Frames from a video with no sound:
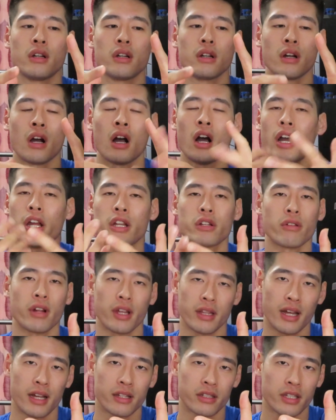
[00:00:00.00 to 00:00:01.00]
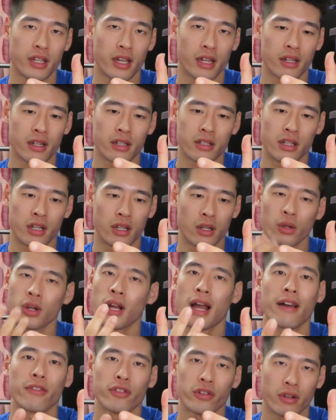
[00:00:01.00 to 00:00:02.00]
hydrate that skin, to look
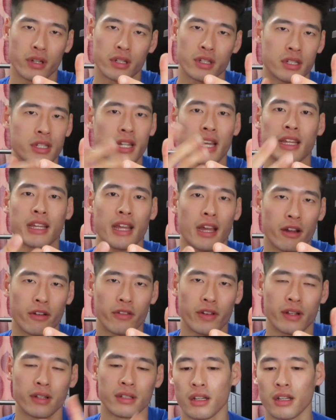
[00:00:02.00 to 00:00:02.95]
after it, to take care of it.